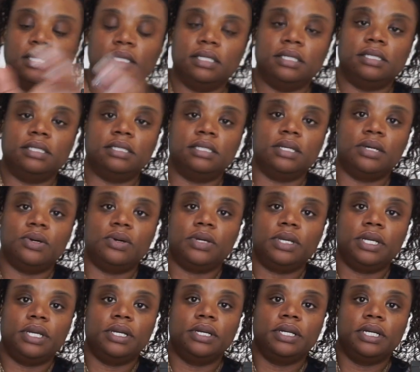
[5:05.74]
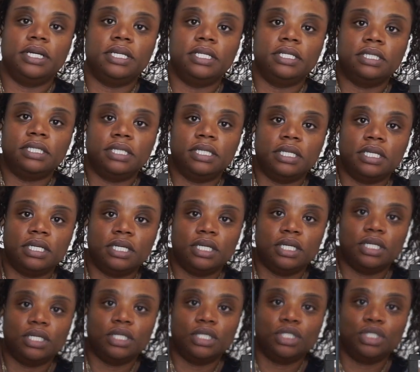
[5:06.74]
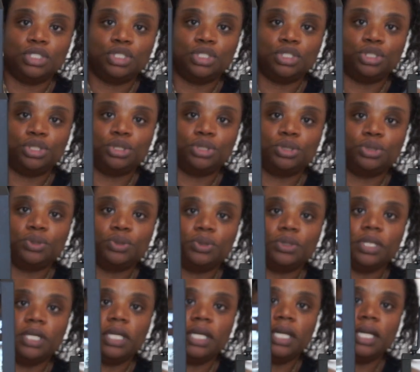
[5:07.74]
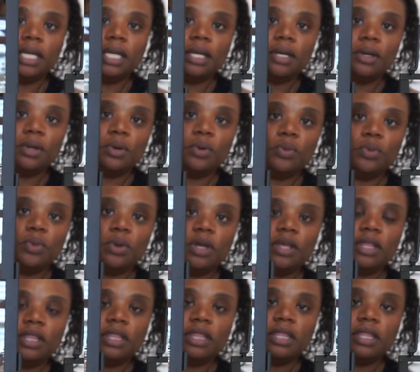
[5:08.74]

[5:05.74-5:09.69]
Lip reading: so here is the tree with